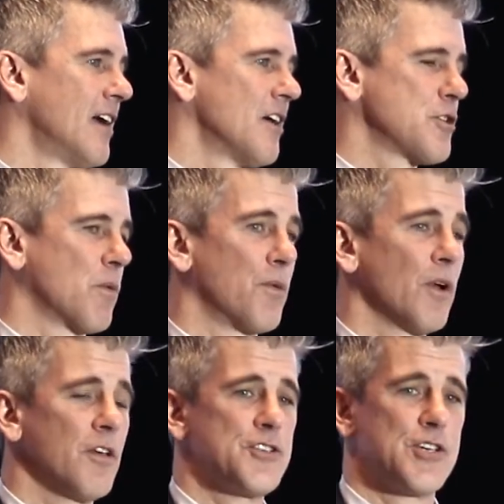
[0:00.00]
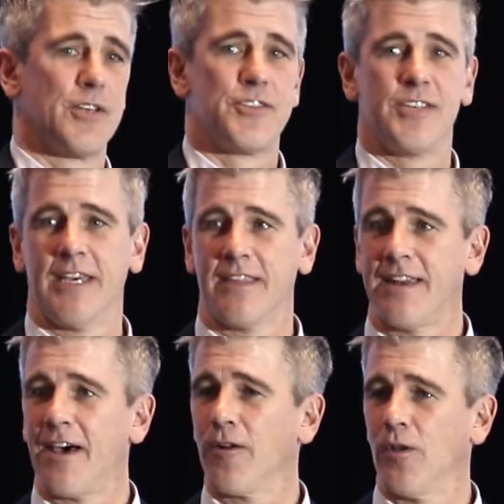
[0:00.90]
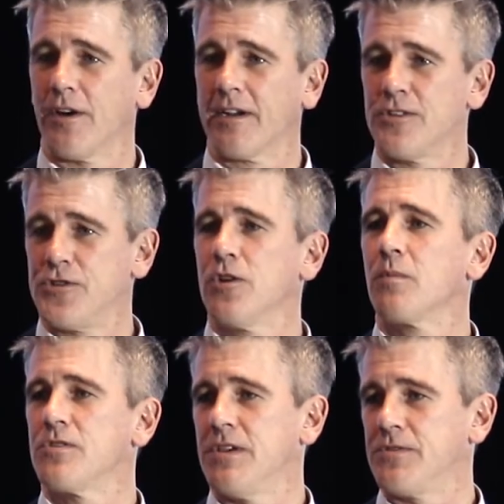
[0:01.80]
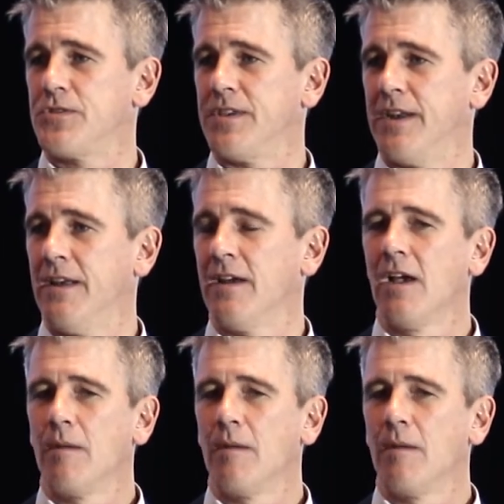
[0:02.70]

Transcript: So we're really seeing that not only are consumers interested in it,